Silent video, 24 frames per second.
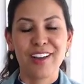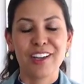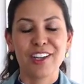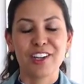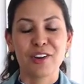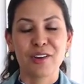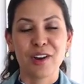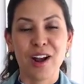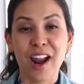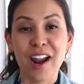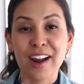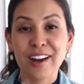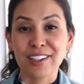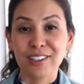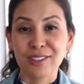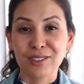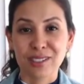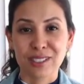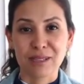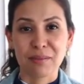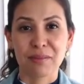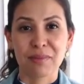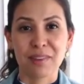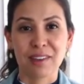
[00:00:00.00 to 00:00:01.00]
You got to do
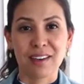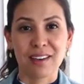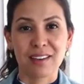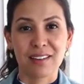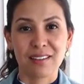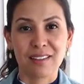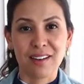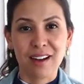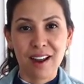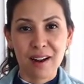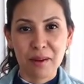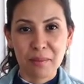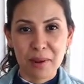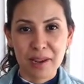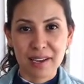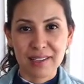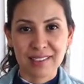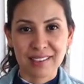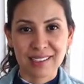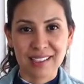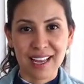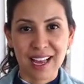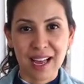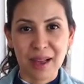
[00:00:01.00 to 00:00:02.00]
something. You got to make
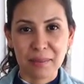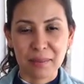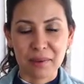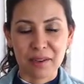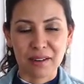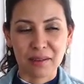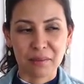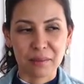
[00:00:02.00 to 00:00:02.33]
this happen.